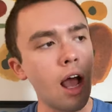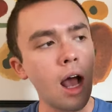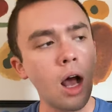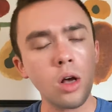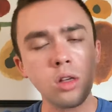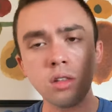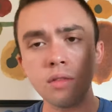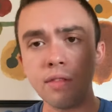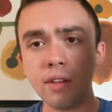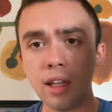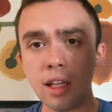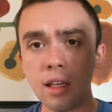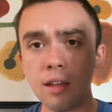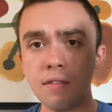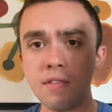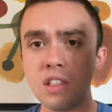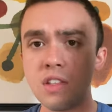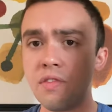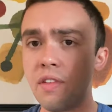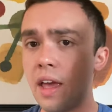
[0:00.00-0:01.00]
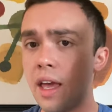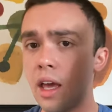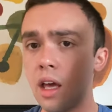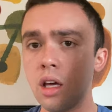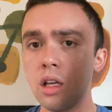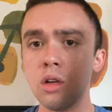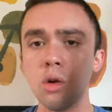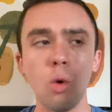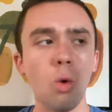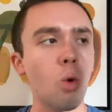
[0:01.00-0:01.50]
House of Leaves
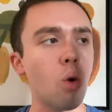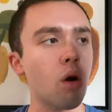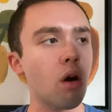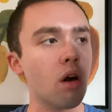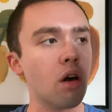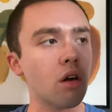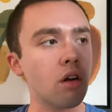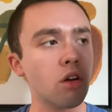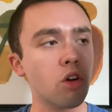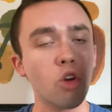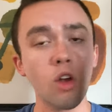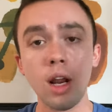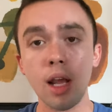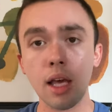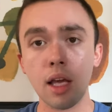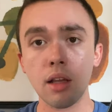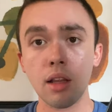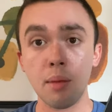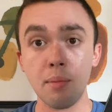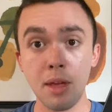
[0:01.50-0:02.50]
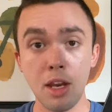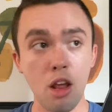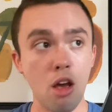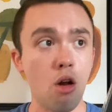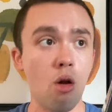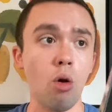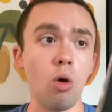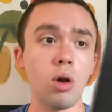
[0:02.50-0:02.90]
fan or critic, let me know